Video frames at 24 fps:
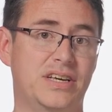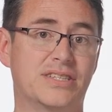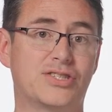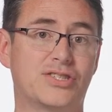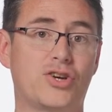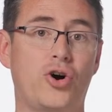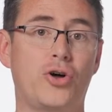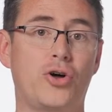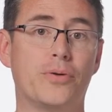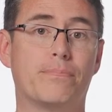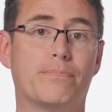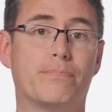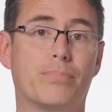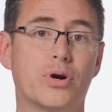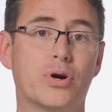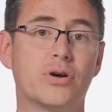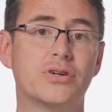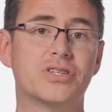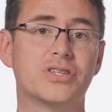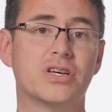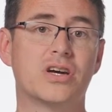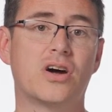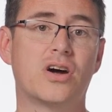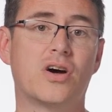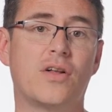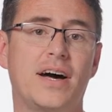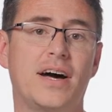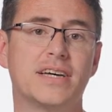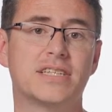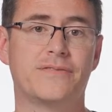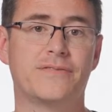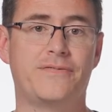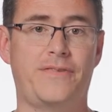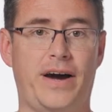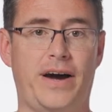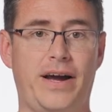is called BERT
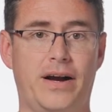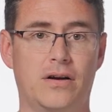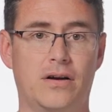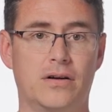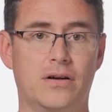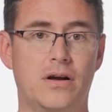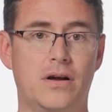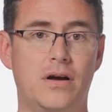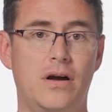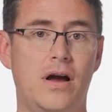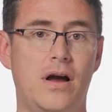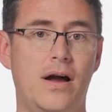classifier,